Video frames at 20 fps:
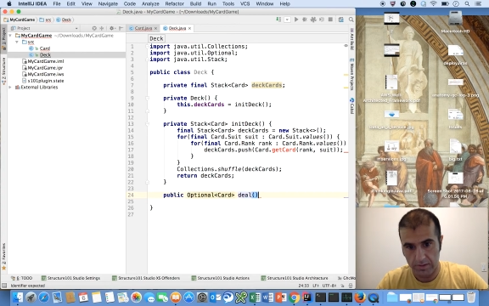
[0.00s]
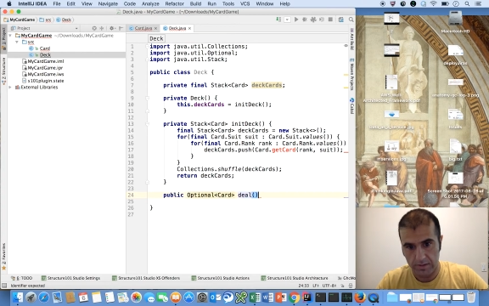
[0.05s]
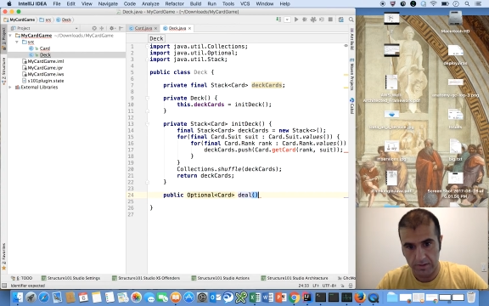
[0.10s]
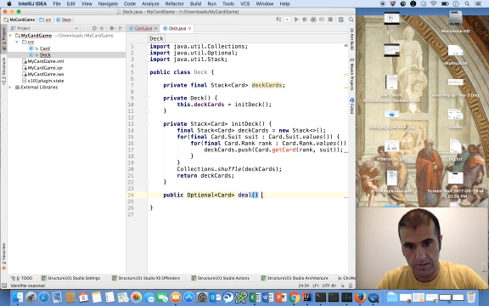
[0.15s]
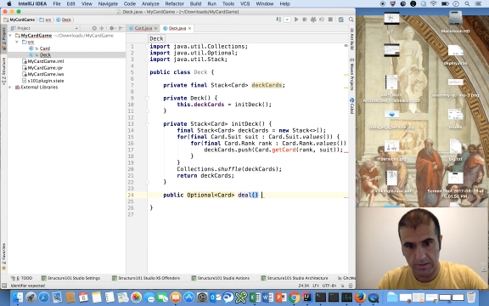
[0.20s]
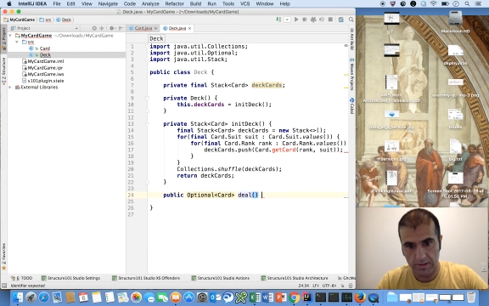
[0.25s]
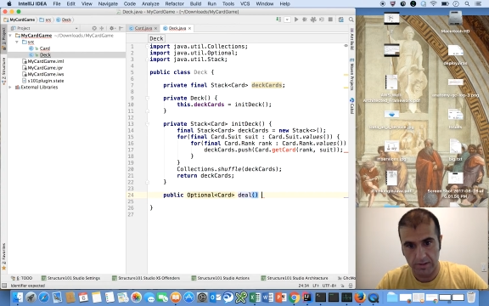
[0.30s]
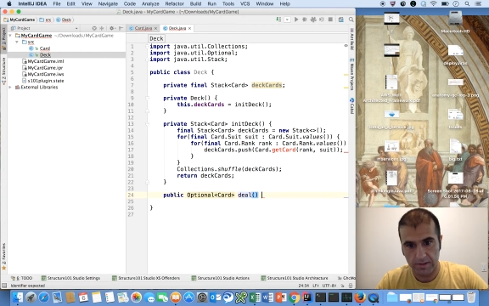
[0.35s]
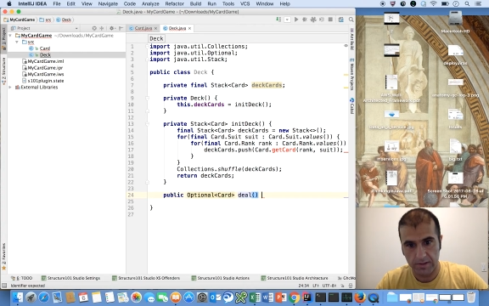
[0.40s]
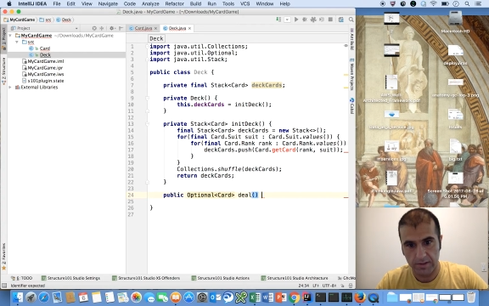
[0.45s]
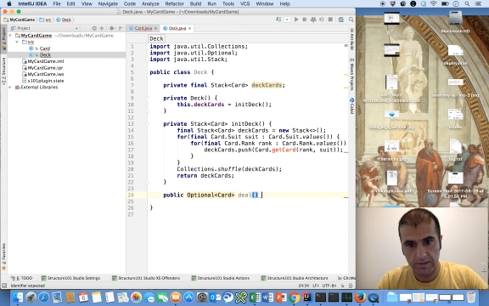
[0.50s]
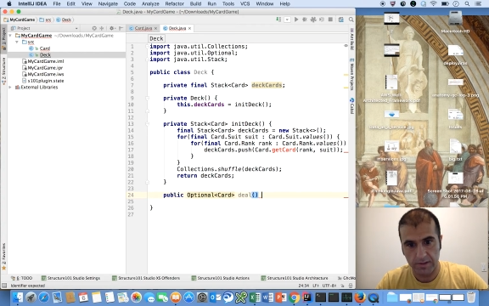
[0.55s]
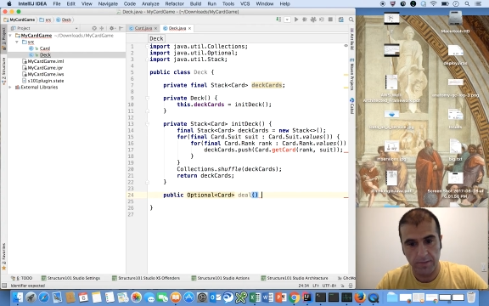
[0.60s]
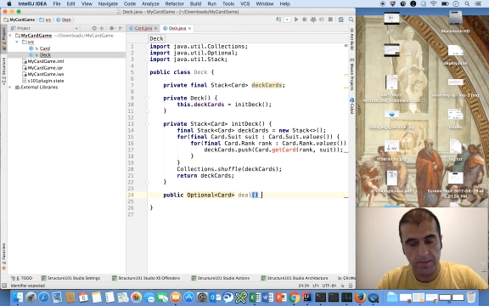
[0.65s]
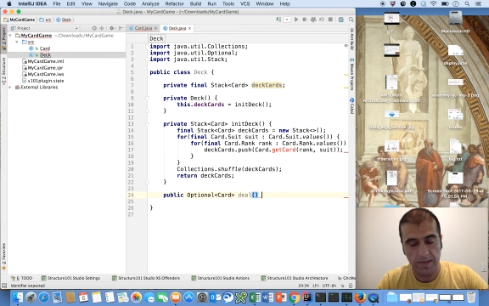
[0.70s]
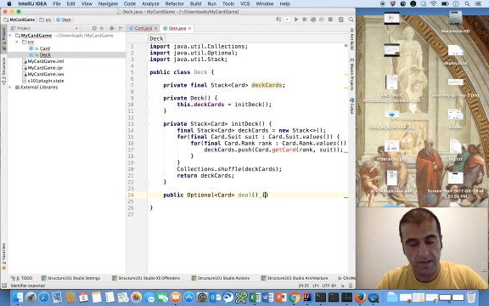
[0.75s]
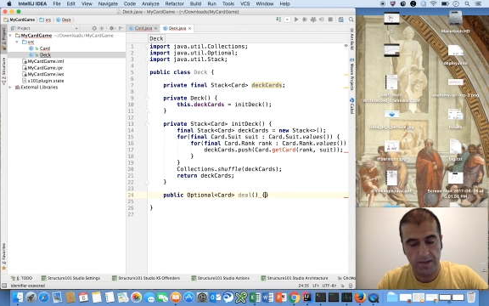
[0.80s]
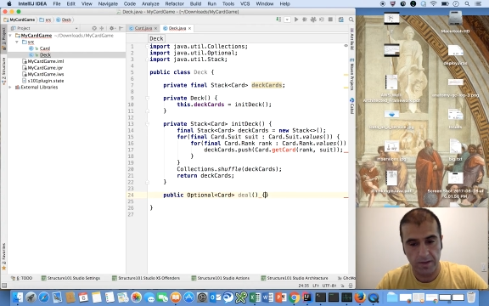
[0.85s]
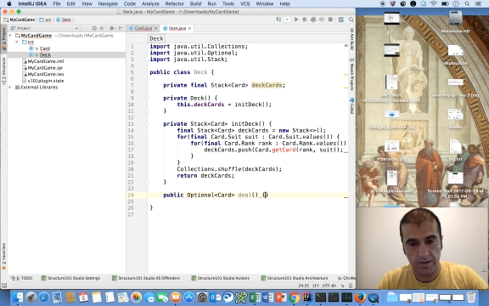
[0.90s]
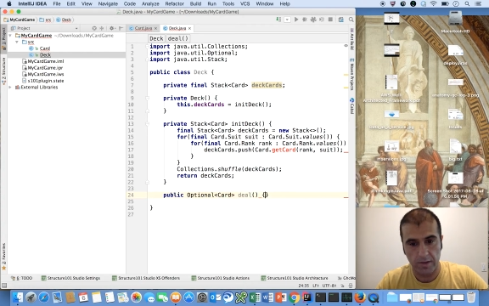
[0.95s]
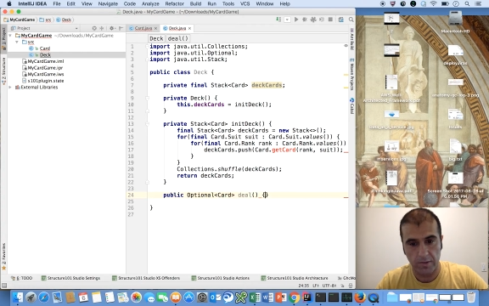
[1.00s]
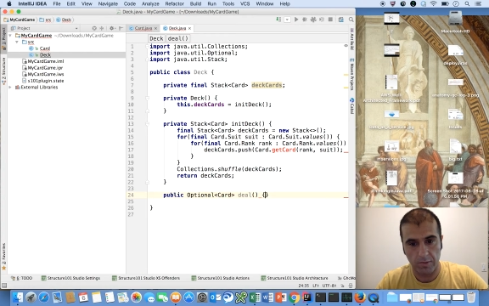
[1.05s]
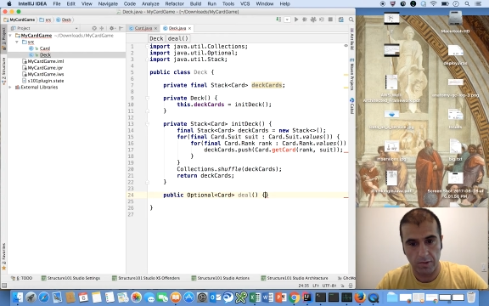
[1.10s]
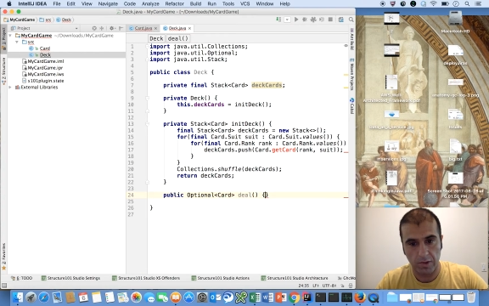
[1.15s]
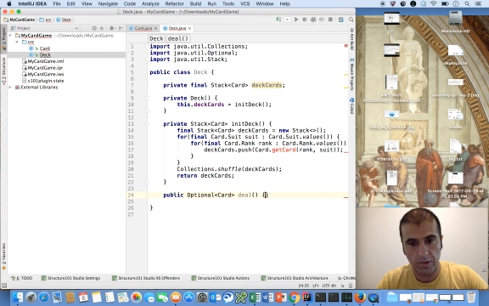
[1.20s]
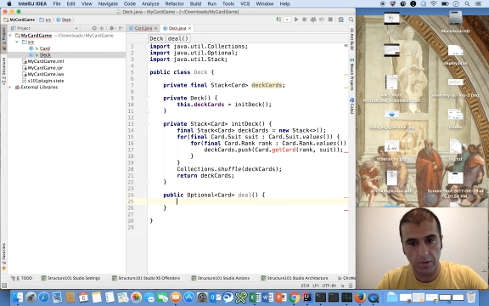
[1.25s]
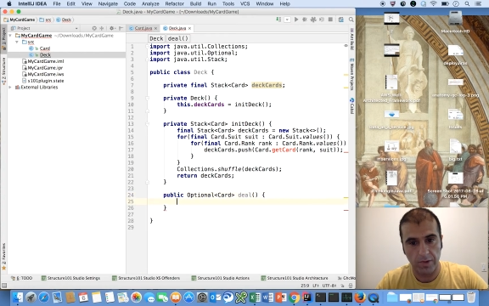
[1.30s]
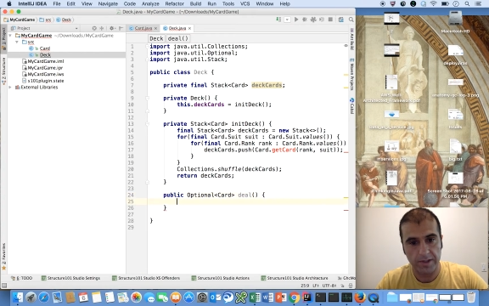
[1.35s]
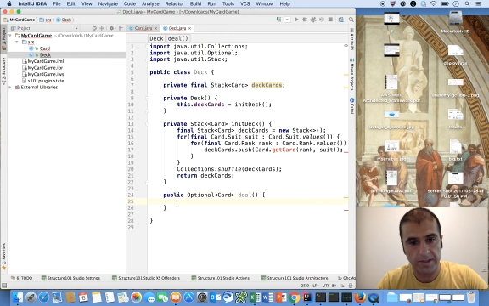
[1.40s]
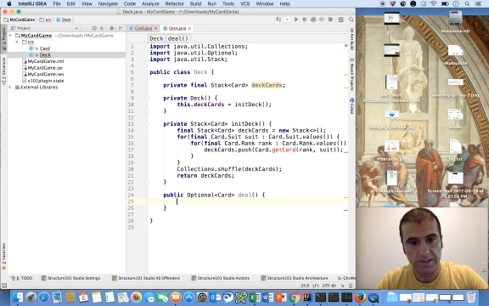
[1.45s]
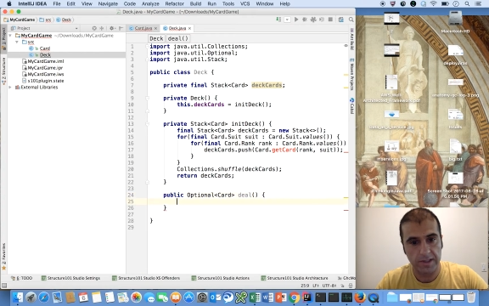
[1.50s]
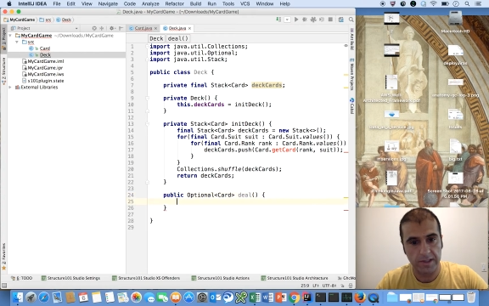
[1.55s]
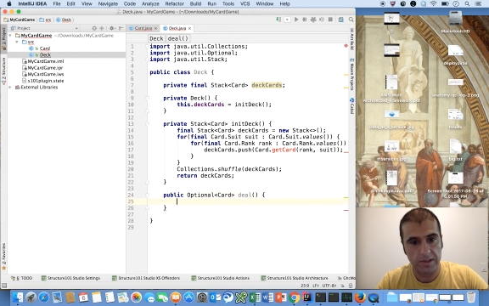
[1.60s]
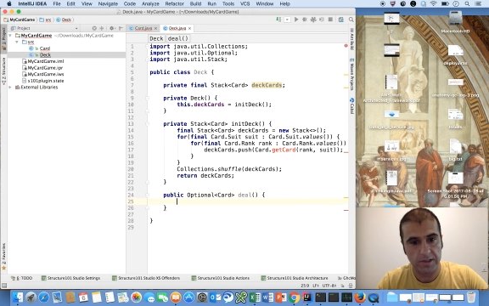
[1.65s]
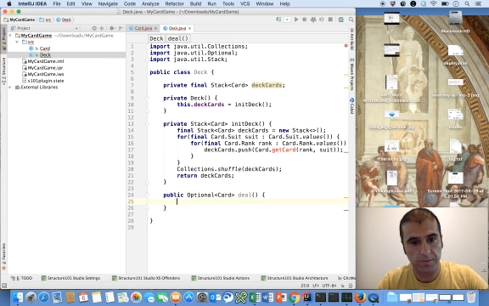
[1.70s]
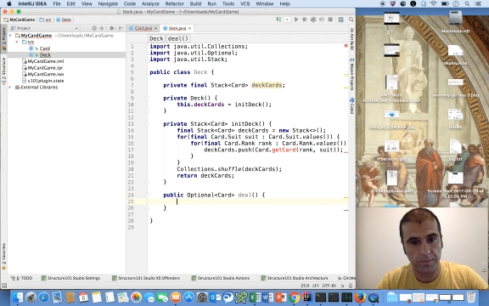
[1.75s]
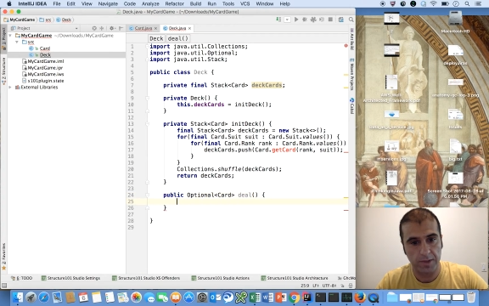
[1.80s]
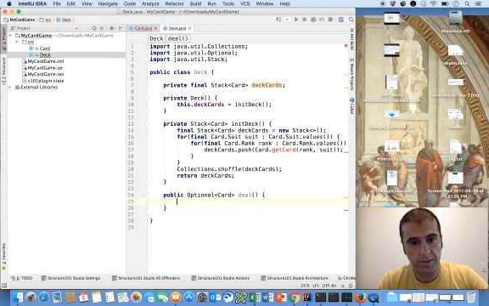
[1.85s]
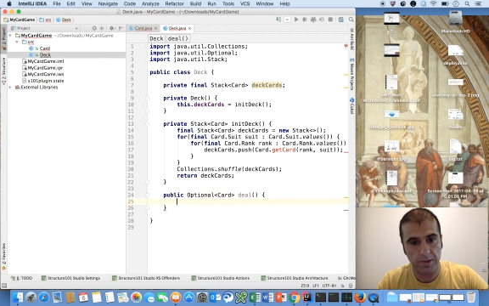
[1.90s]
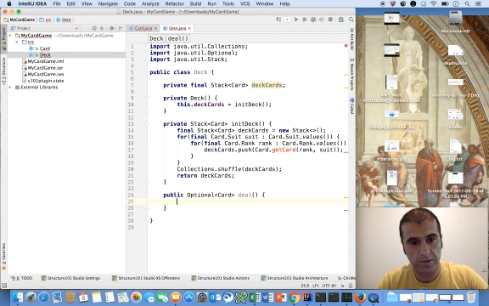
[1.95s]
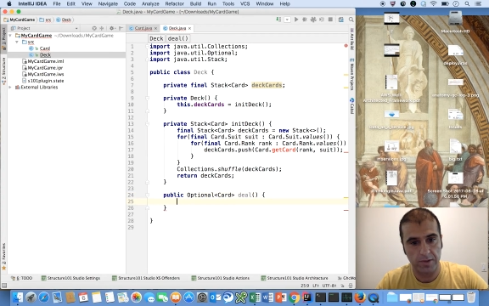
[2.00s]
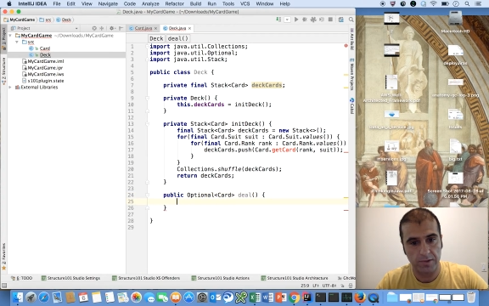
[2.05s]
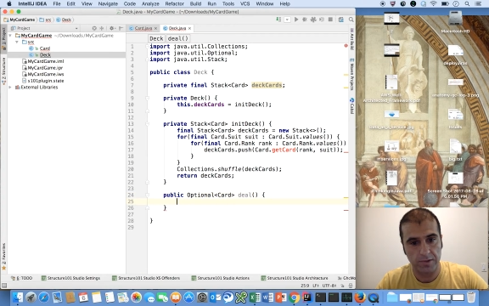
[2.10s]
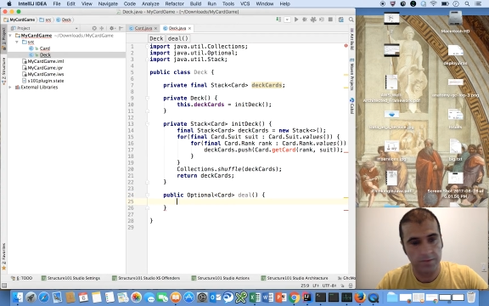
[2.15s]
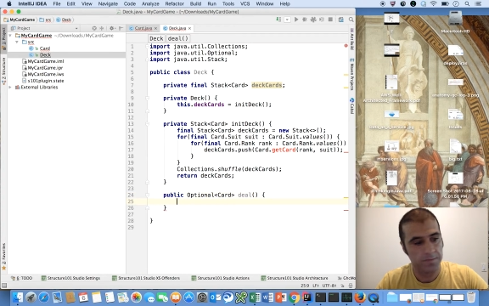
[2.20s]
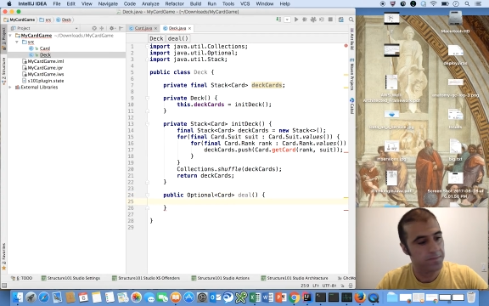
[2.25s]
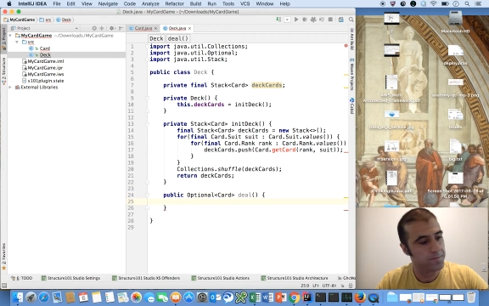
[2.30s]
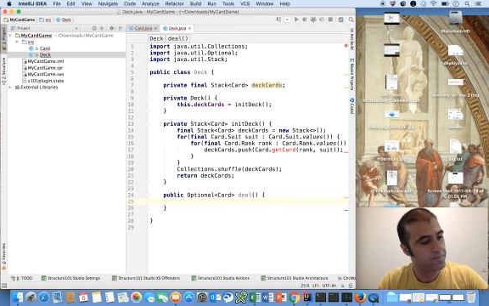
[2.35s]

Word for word: This is the method that we're going to expose.